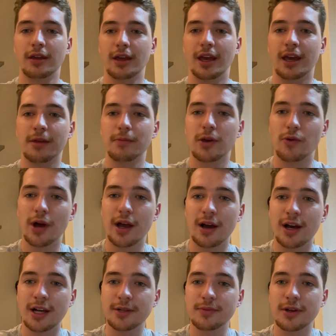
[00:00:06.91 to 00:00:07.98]
It can be quite
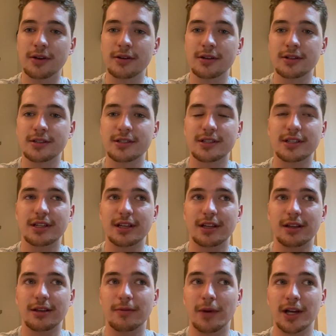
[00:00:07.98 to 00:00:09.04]
hard because
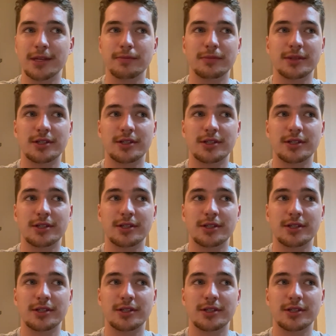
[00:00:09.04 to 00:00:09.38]
you might